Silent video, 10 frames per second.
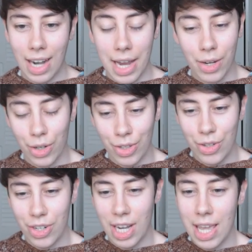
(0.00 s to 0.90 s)
like
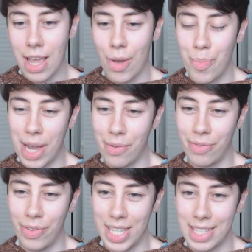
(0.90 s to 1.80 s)
usually a better
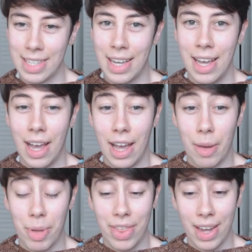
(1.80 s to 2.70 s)
fit,
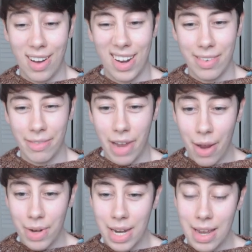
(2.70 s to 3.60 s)
but there are
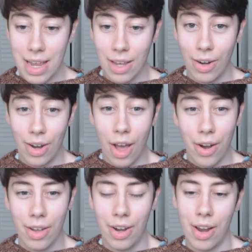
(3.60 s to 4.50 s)
a
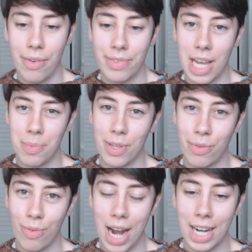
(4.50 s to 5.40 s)
lot of types
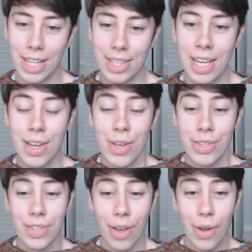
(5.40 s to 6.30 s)
of raglan,
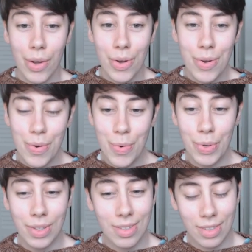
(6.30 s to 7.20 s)
so
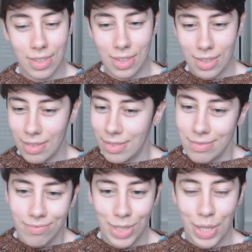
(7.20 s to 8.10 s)

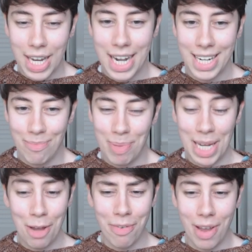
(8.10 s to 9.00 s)
you can
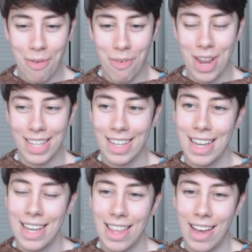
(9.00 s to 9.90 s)
pick your favorite.
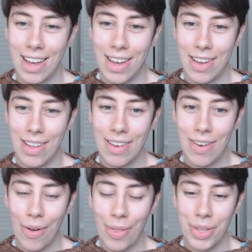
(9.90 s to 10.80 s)

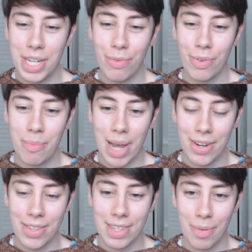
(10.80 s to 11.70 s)
All the different
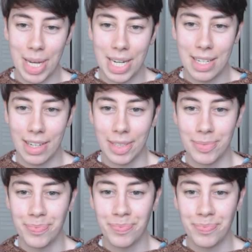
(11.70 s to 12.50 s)
patterns are made